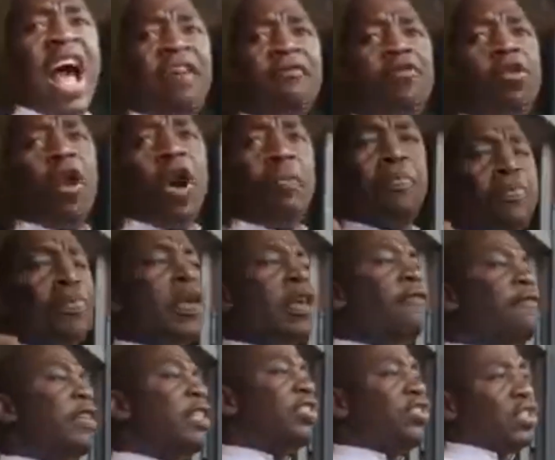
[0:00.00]
have your
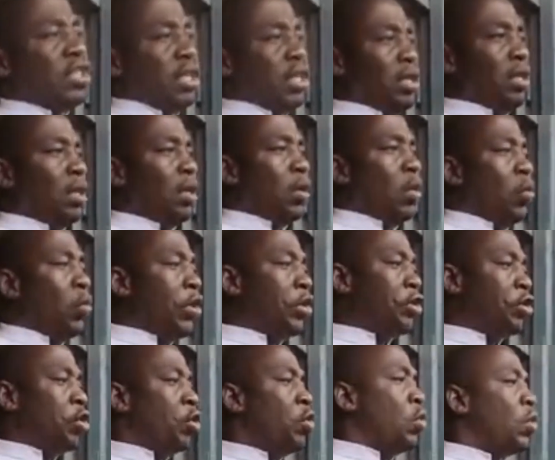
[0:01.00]
PVC
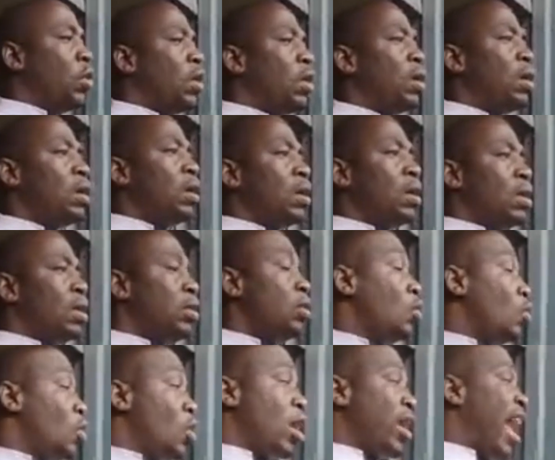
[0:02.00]
with you,
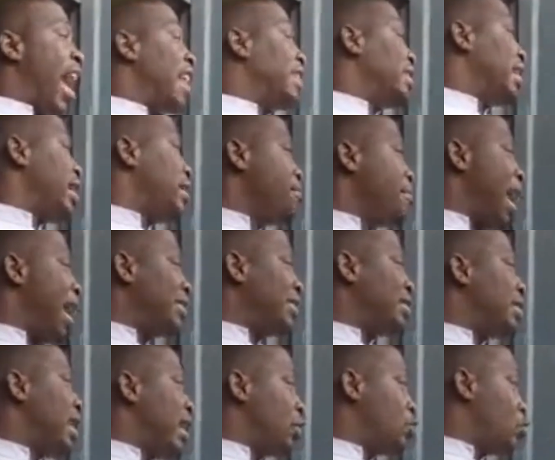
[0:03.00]
you will not attend
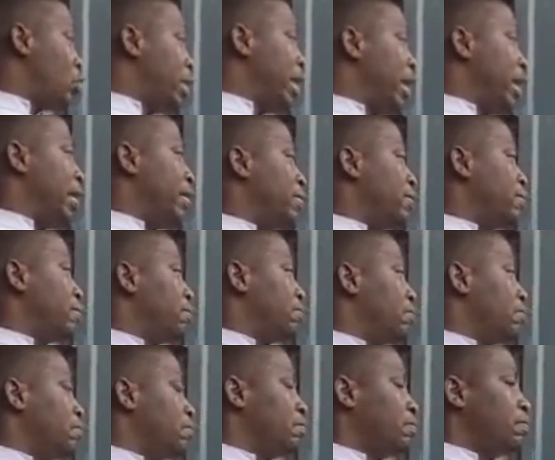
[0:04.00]
mass here today.
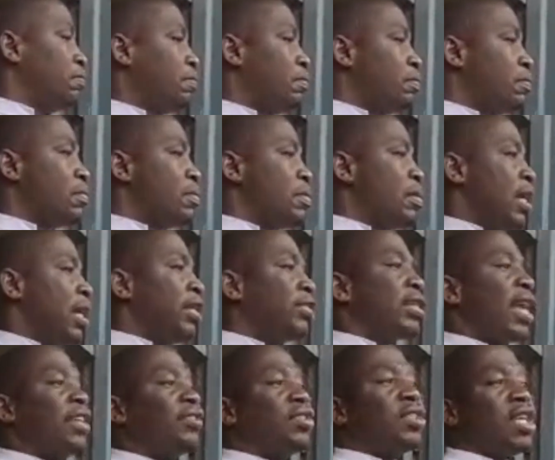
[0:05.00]

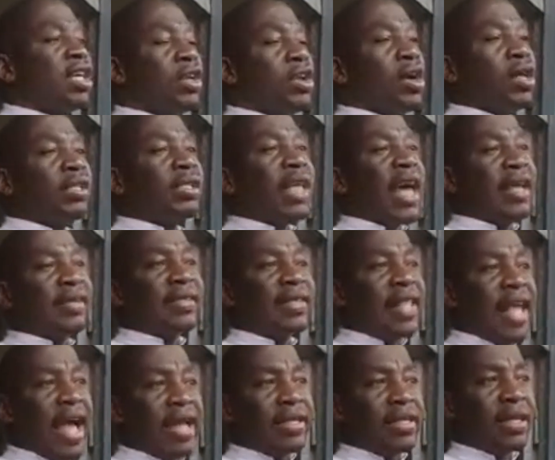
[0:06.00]
It's as serious
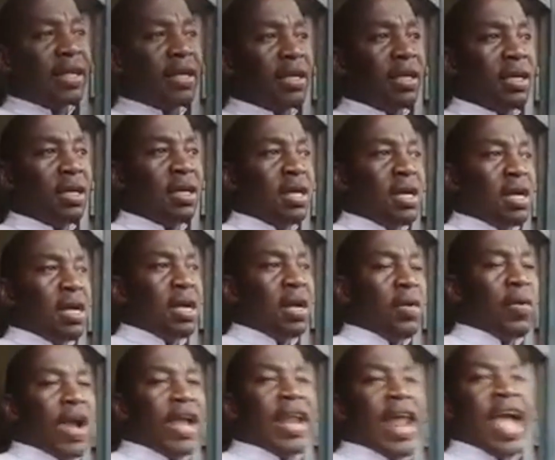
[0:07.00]
as that.
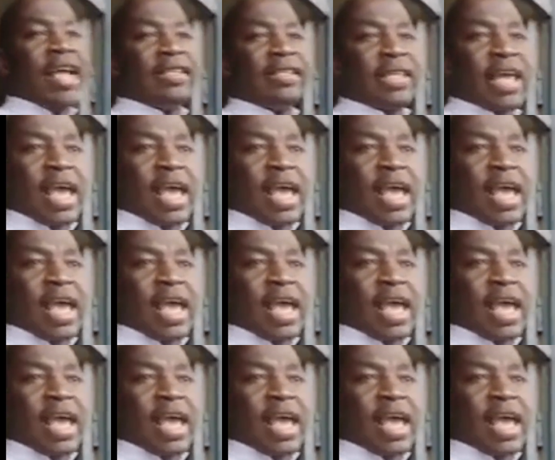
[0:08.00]
When I